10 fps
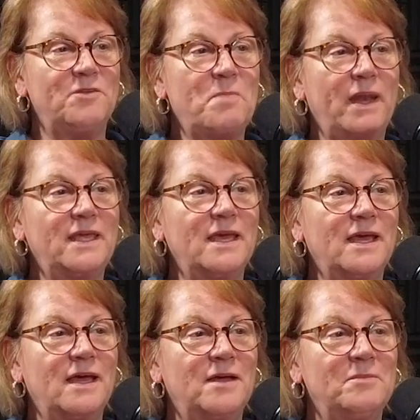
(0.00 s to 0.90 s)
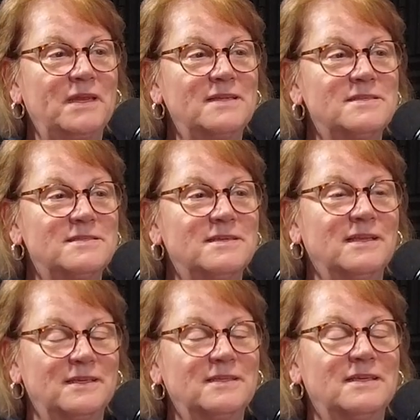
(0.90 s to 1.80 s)
Everybody can come, and it's
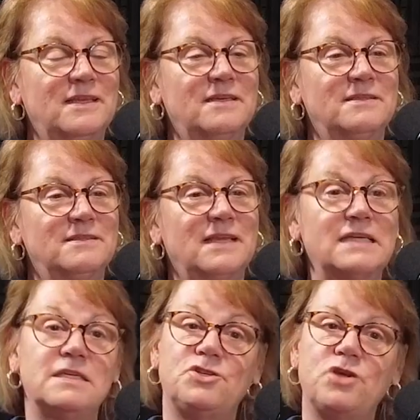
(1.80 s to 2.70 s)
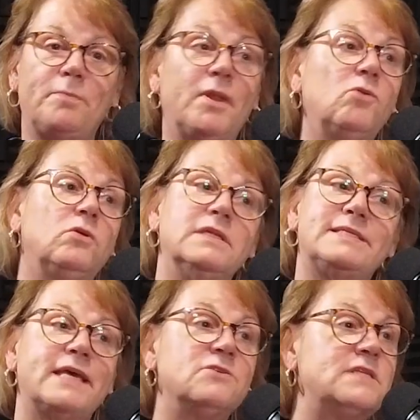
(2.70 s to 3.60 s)
and like I said, shop local.
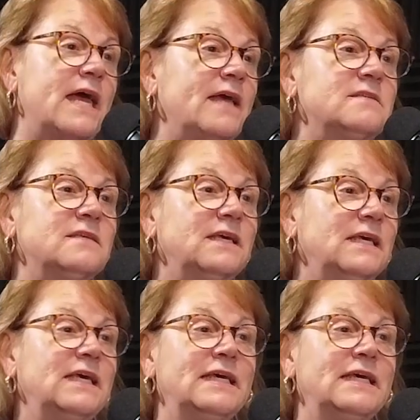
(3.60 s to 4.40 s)
It's sales tax.